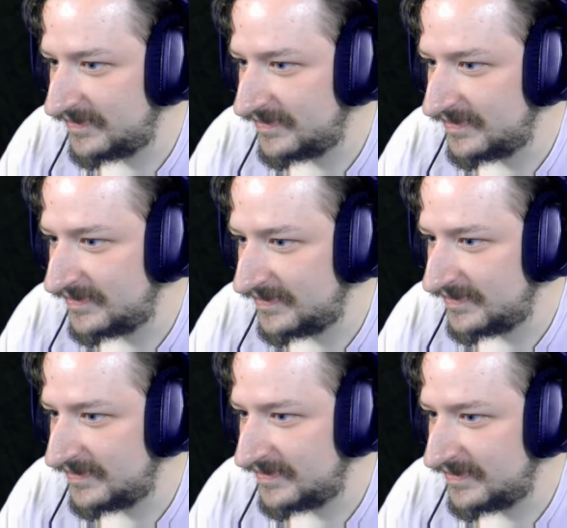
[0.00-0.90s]

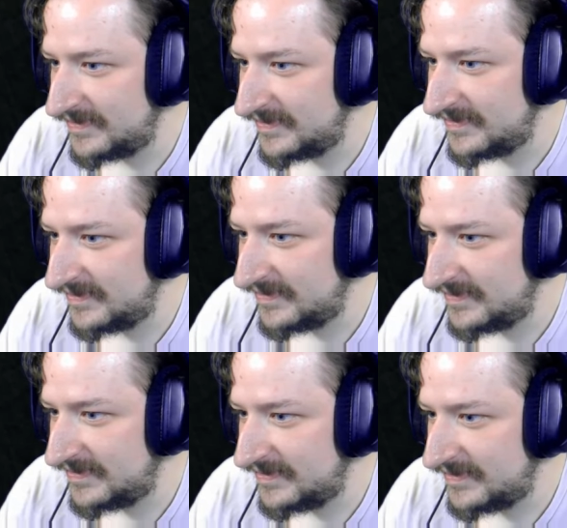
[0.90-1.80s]

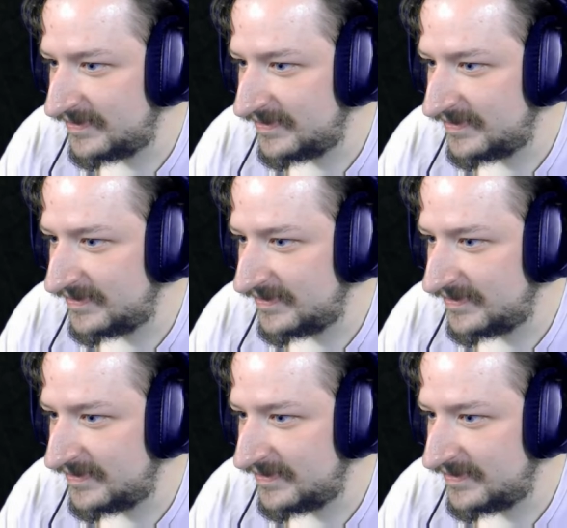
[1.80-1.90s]
Nothing is said.